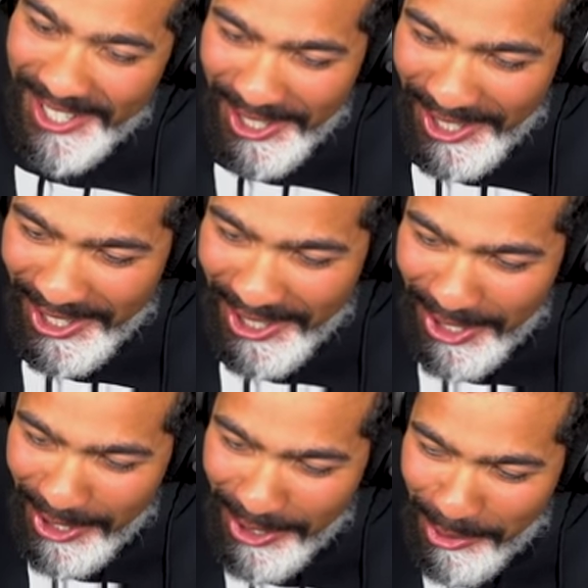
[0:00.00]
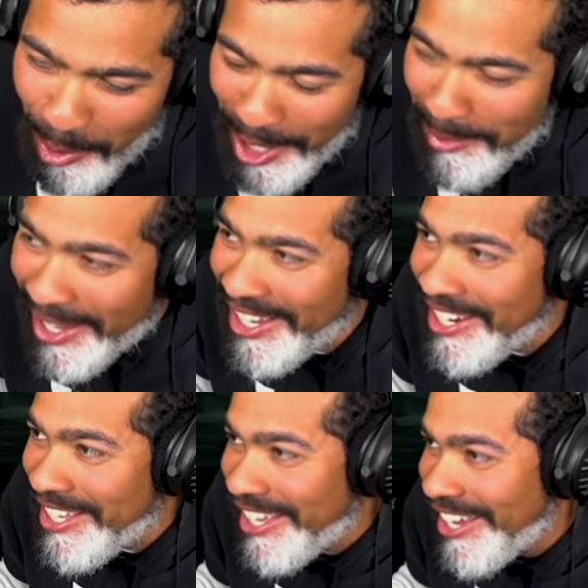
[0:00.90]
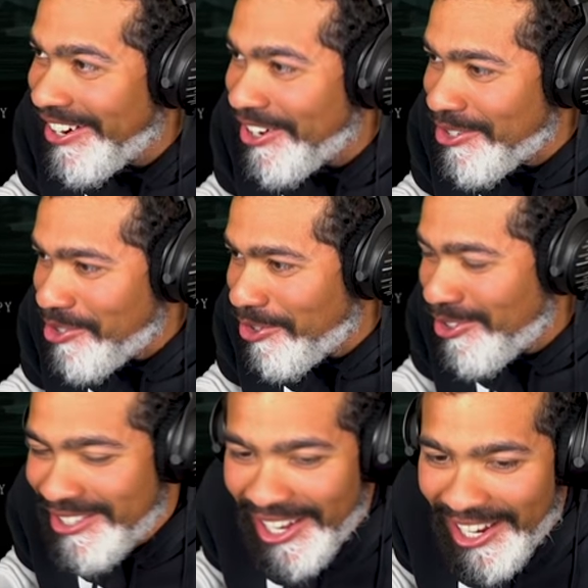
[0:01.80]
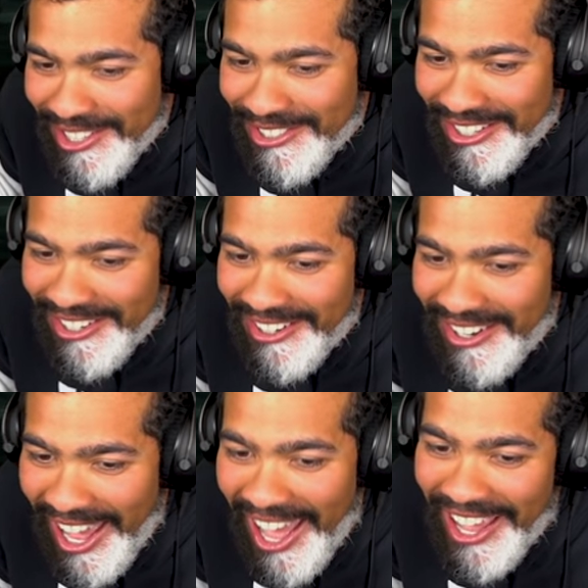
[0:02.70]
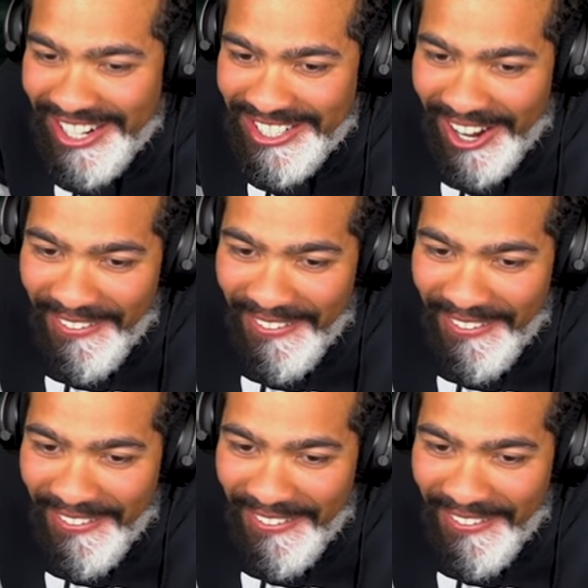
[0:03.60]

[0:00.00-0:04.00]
Whoo, what am I gonna get on DoorDash tonight?